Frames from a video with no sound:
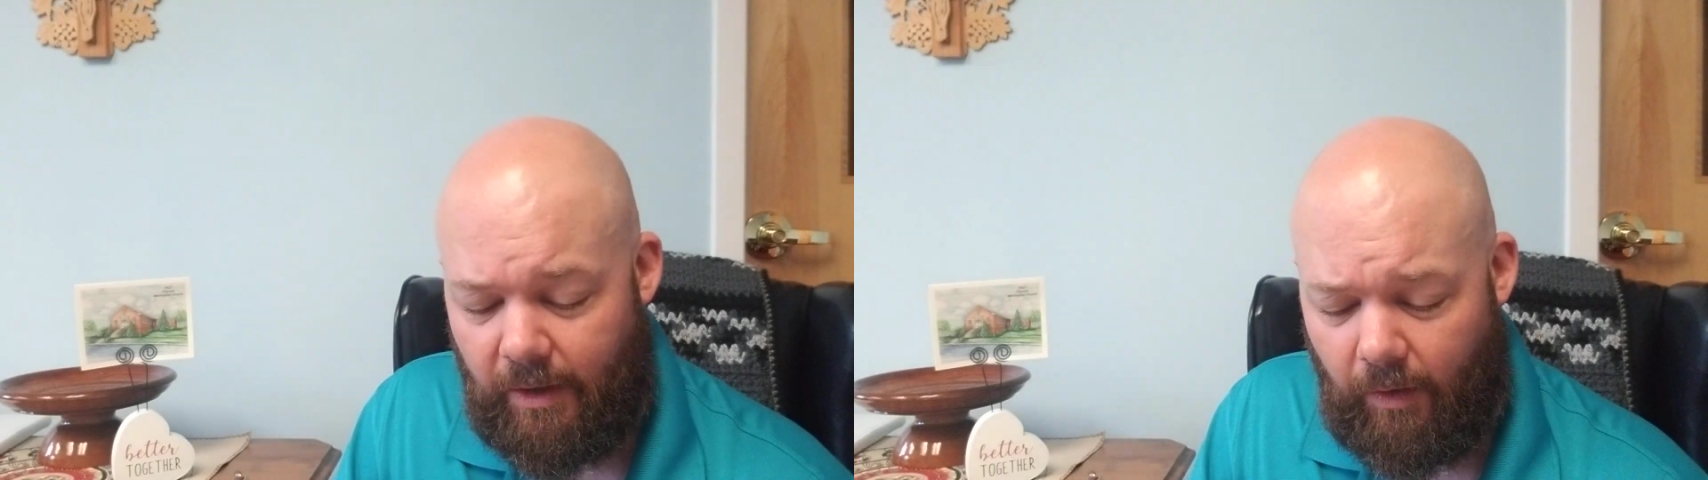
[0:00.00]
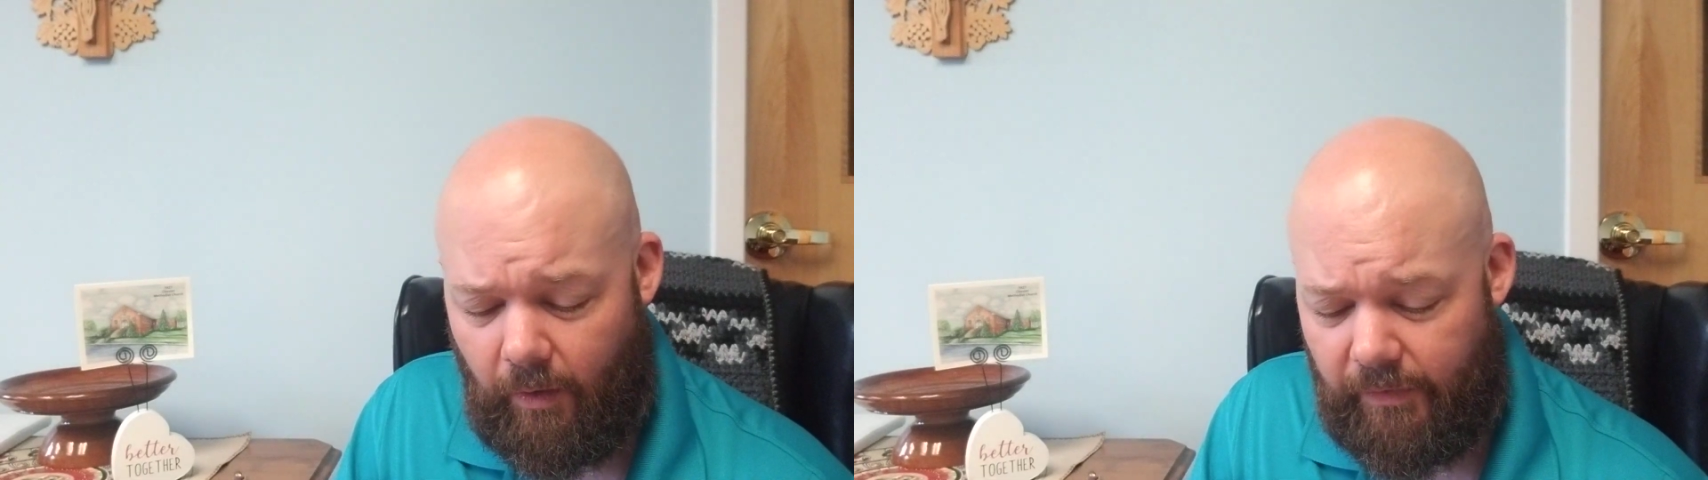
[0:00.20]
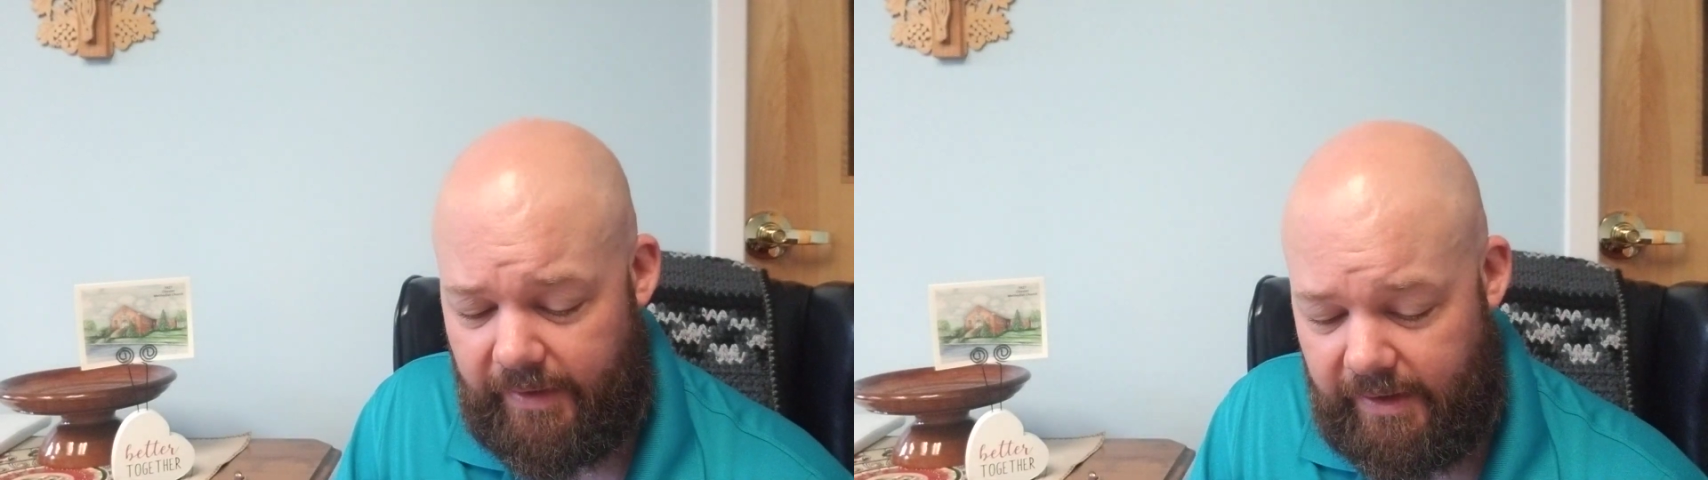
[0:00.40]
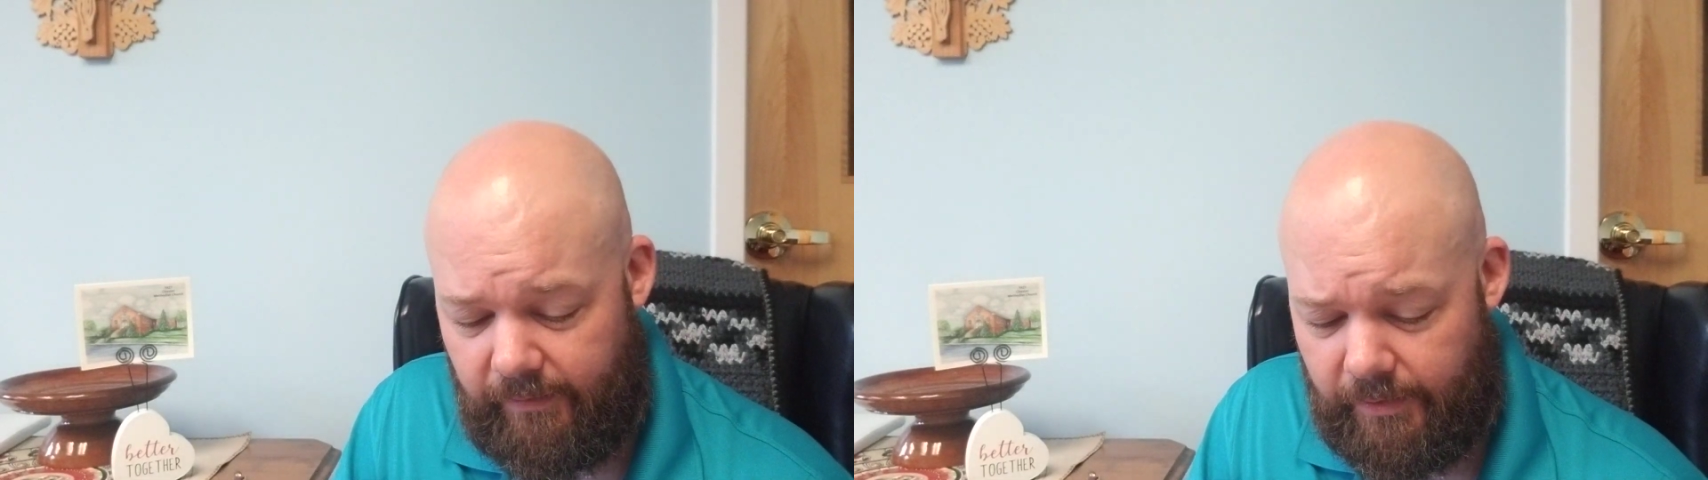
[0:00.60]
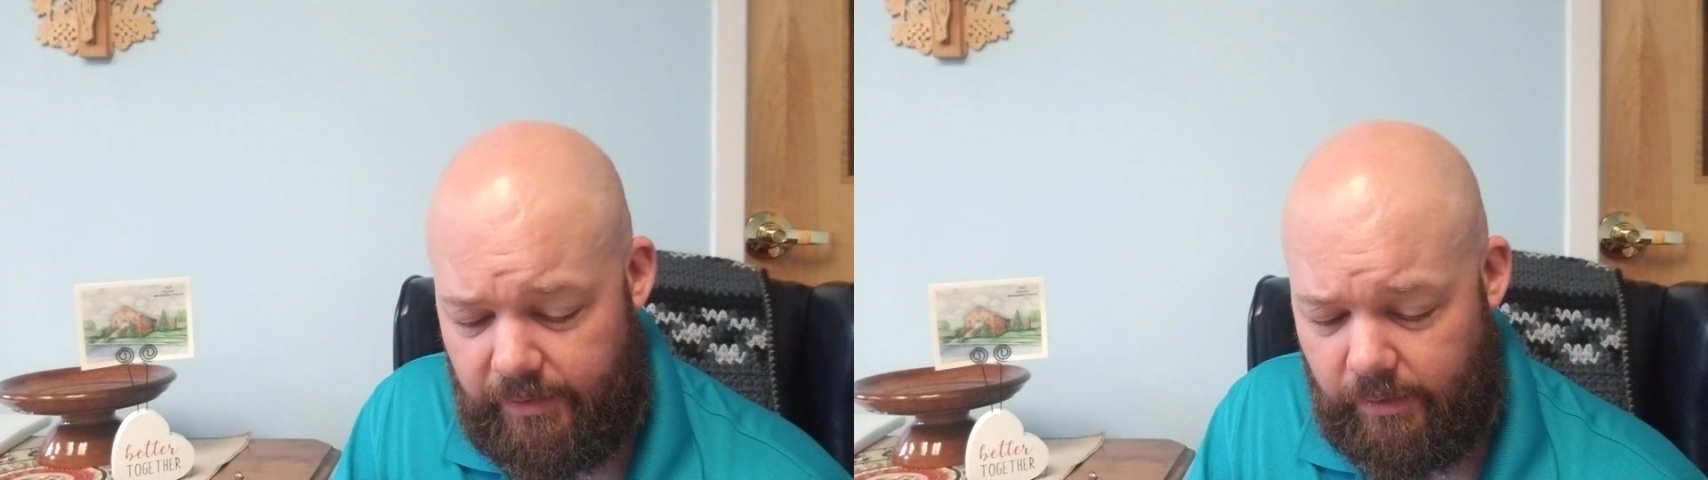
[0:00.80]
All the
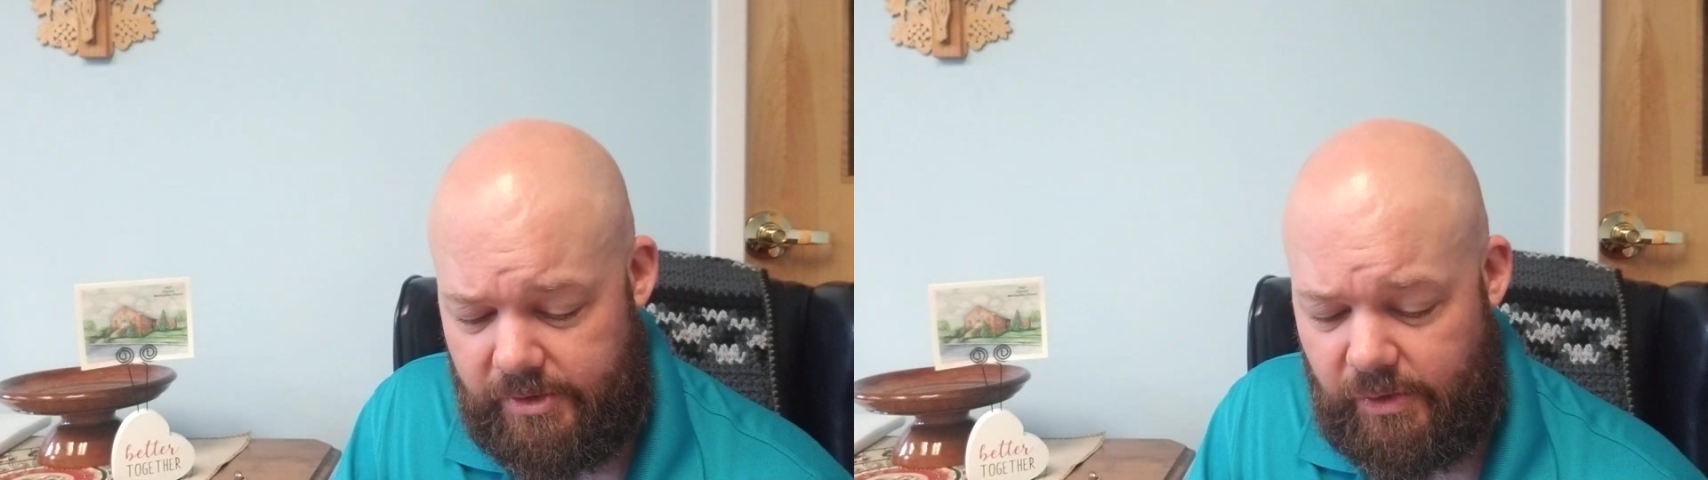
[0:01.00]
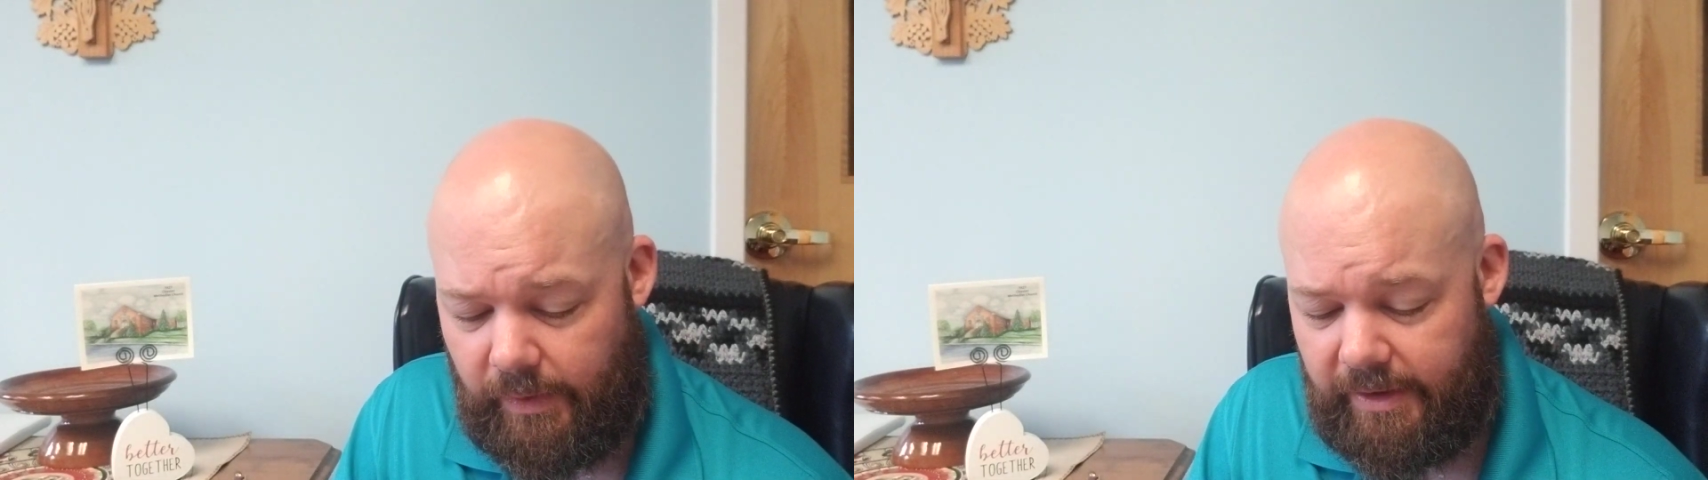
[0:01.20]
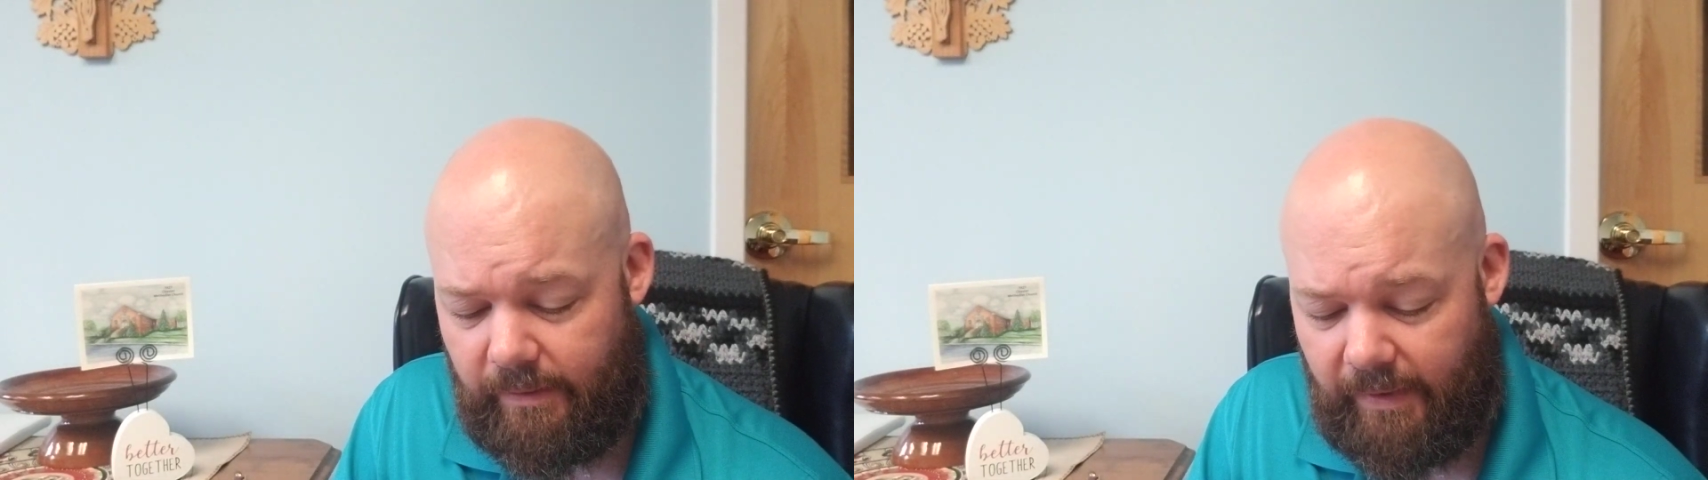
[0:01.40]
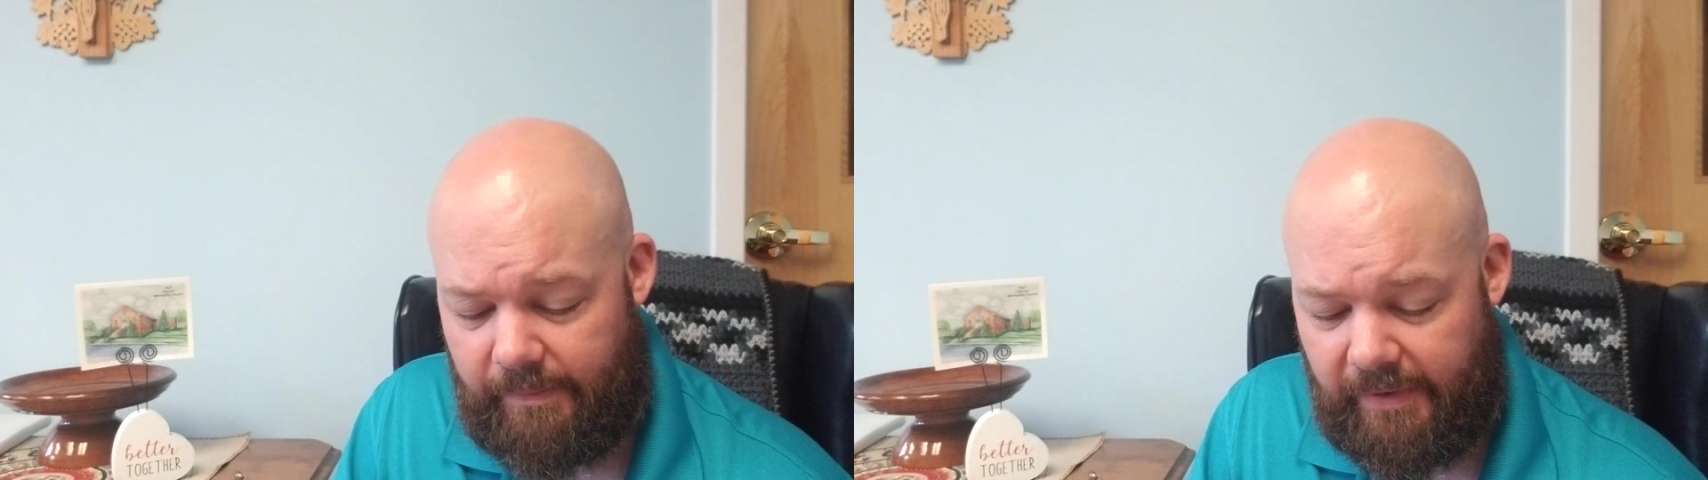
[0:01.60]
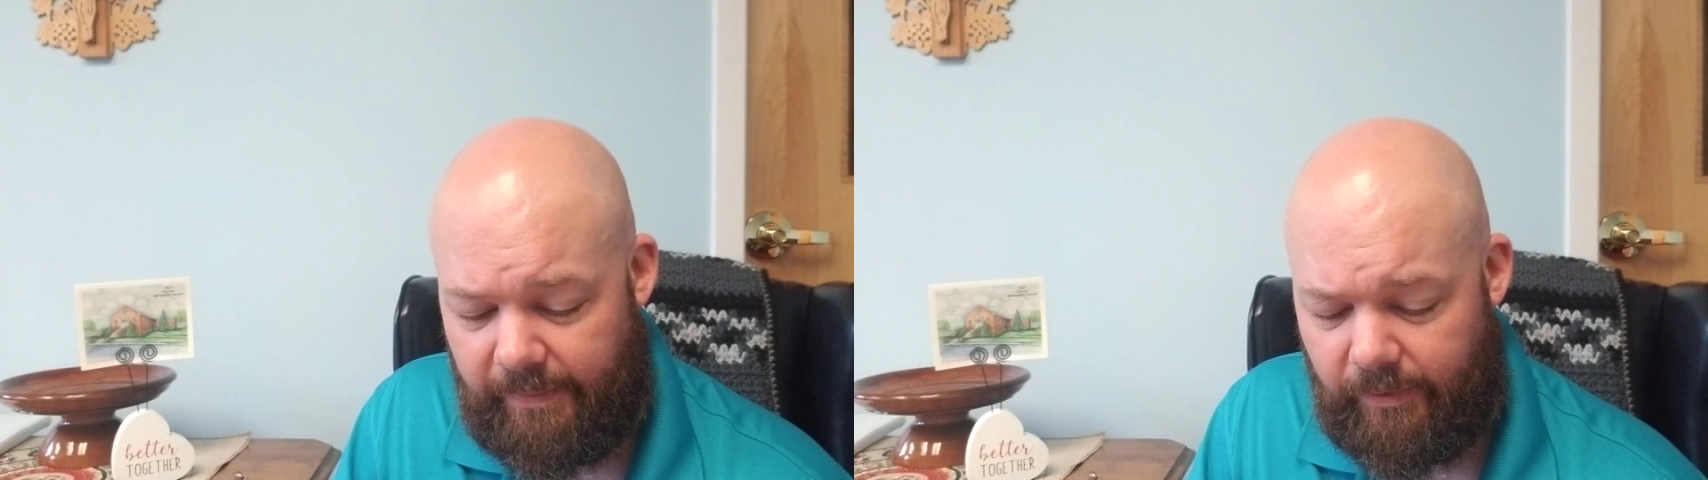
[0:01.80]
evildoers who eat up my
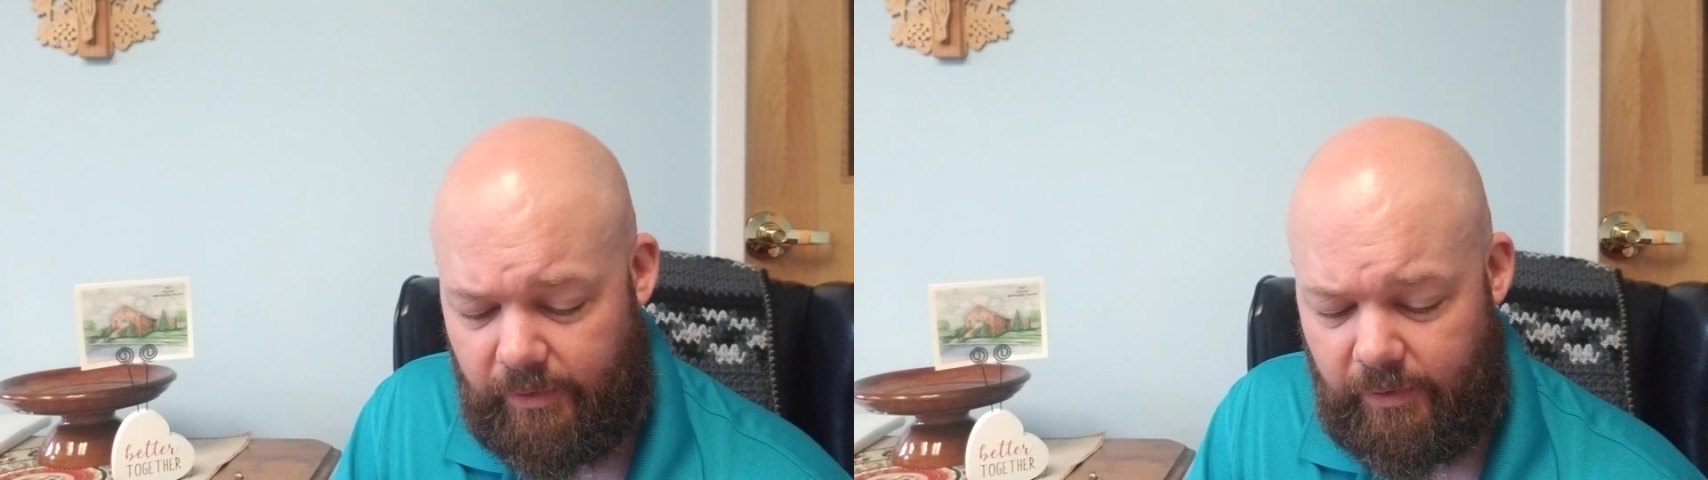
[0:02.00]
people,